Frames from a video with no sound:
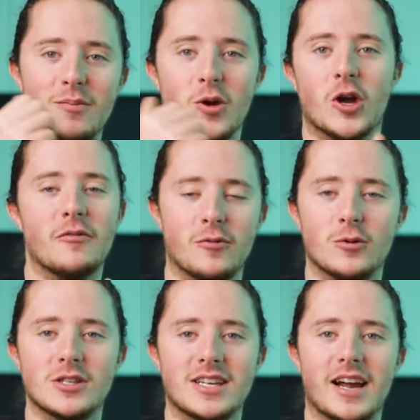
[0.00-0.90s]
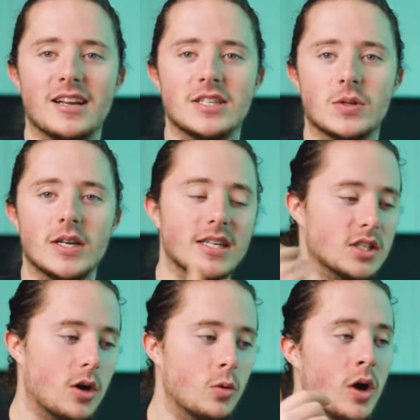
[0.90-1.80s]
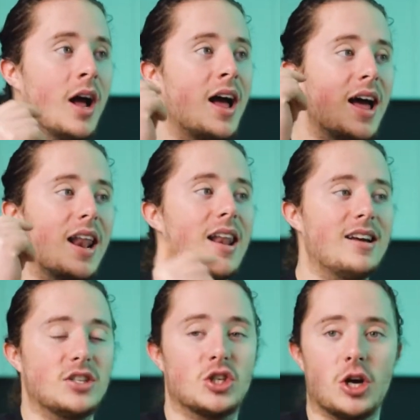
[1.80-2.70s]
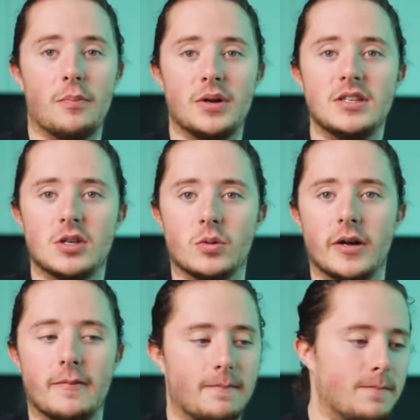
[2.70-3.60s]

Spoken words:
I'm looking forward to getting to it, so let's jump into it.